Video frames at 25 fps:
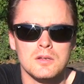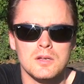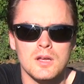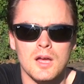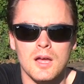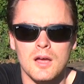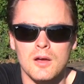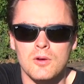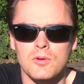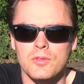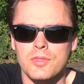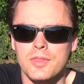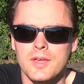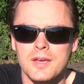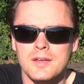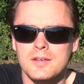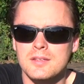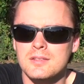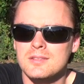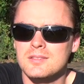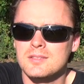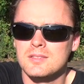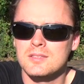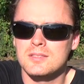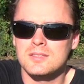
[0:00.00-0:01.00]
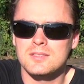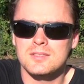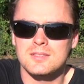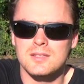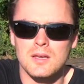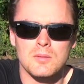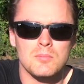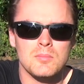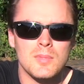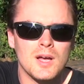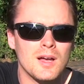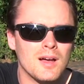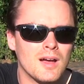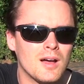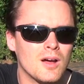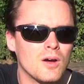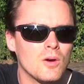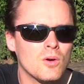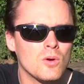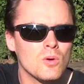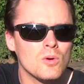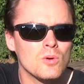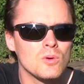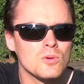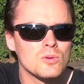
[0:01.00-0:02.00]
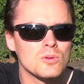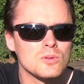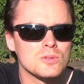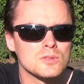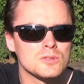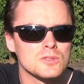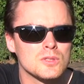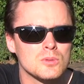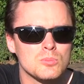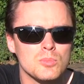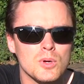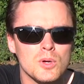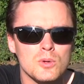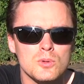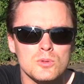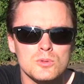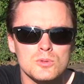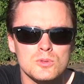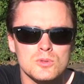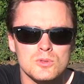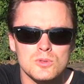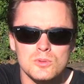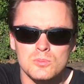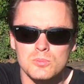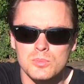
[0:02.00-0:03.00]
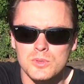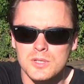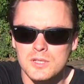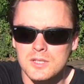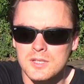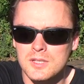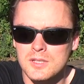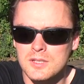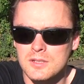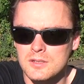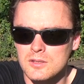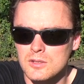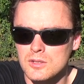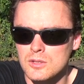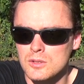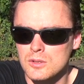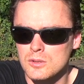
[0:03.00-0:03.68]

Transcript: how that is somehow supposed to be